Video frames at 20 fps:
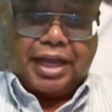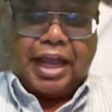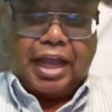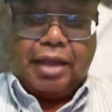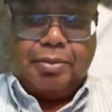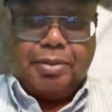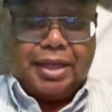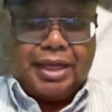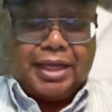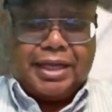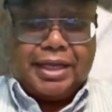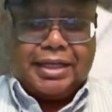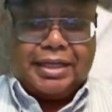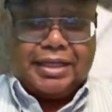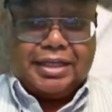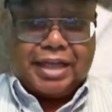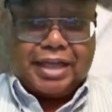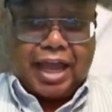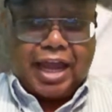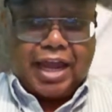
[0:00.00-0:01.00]
The name
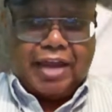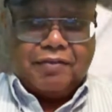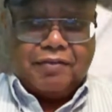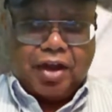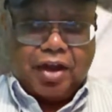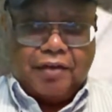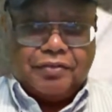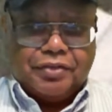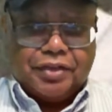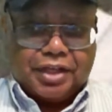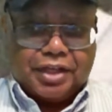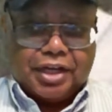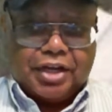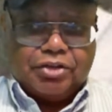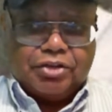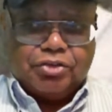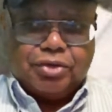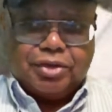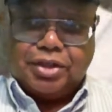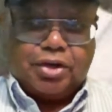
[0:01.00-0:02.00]
he gave of
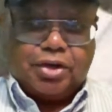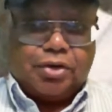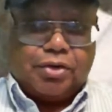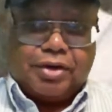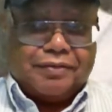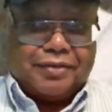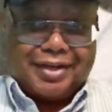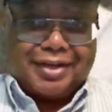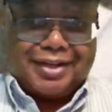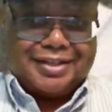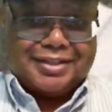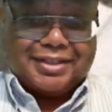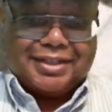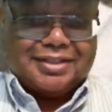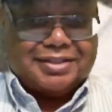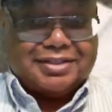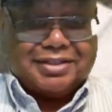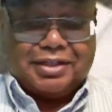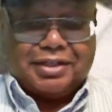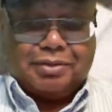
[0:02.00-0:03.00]
the country don't even
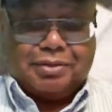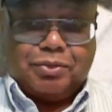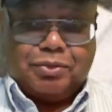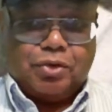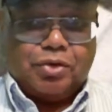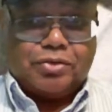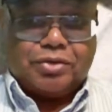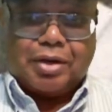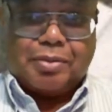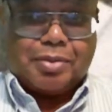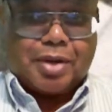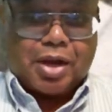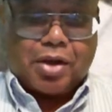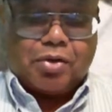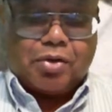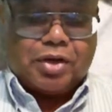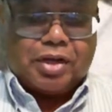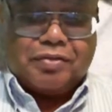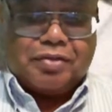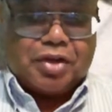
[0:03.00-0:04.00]
exist anymore, so
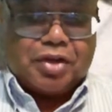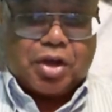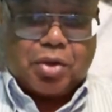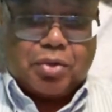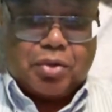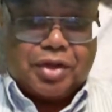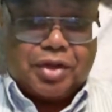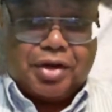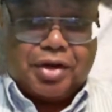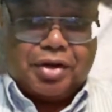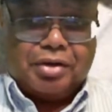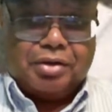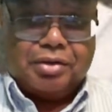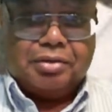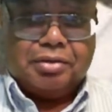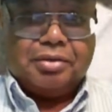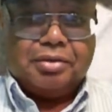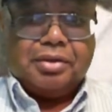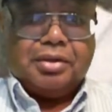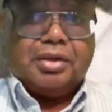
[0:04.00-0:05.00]
I'm not going to even go there.
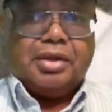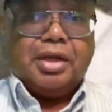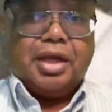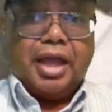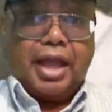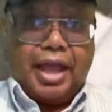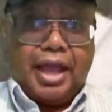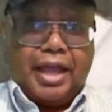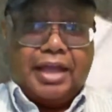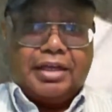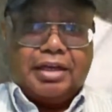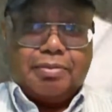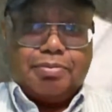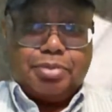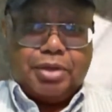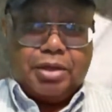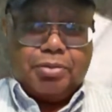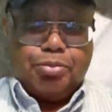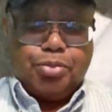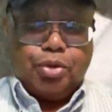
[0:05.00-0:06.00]

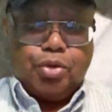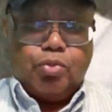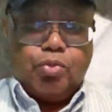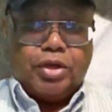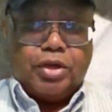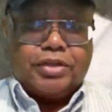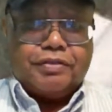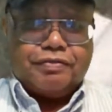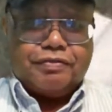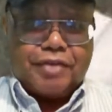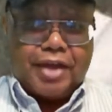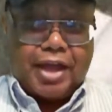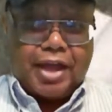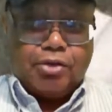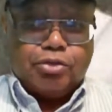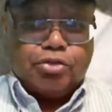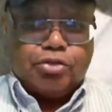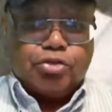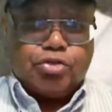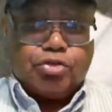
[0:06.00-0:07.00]
And the people was
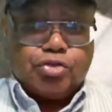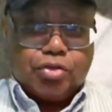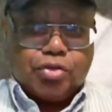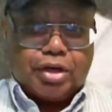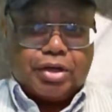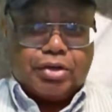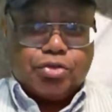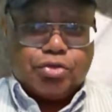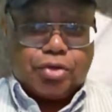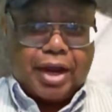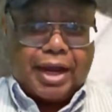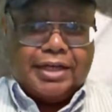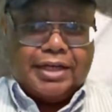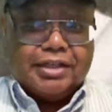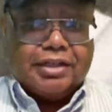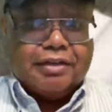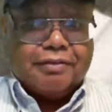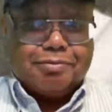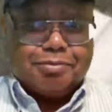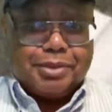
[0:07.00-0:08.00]
found
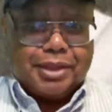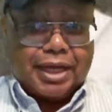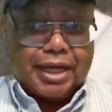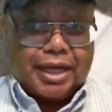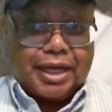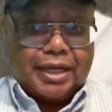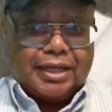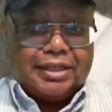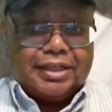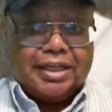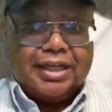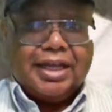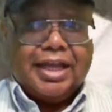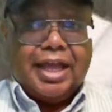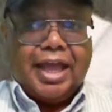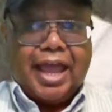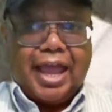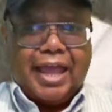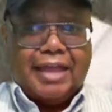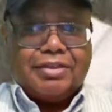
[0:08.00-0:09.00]
drained of blood,
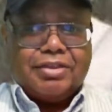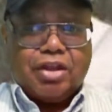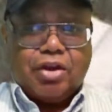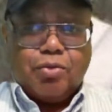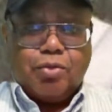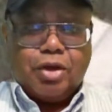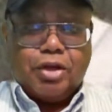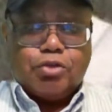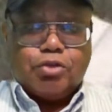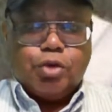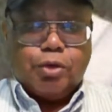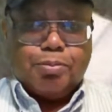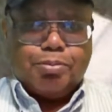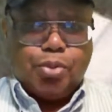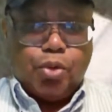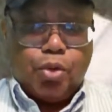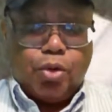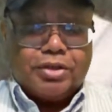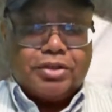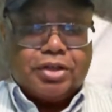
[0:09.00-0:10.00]
and there
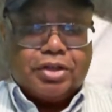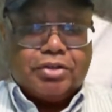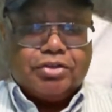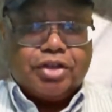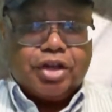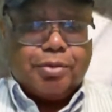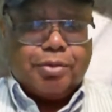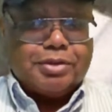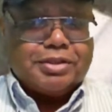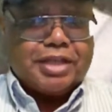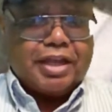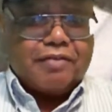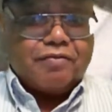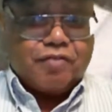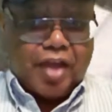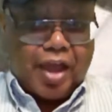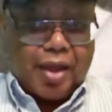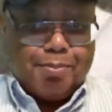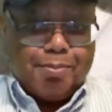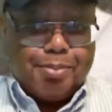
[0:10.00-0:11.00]
was reports that there
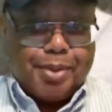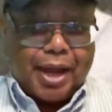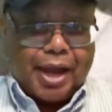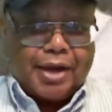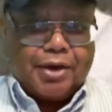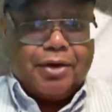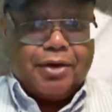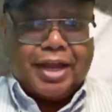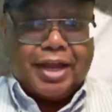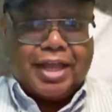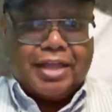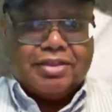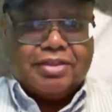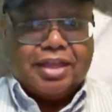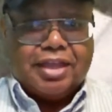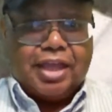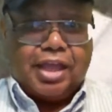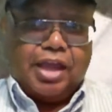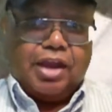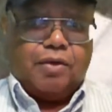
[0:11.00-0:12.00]
was a vampire
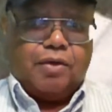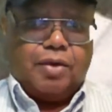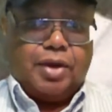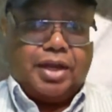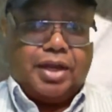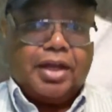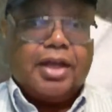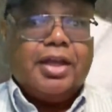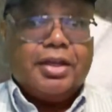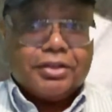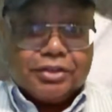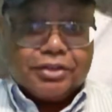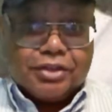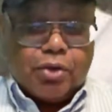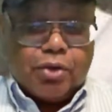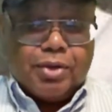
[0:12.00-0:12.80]
in the area.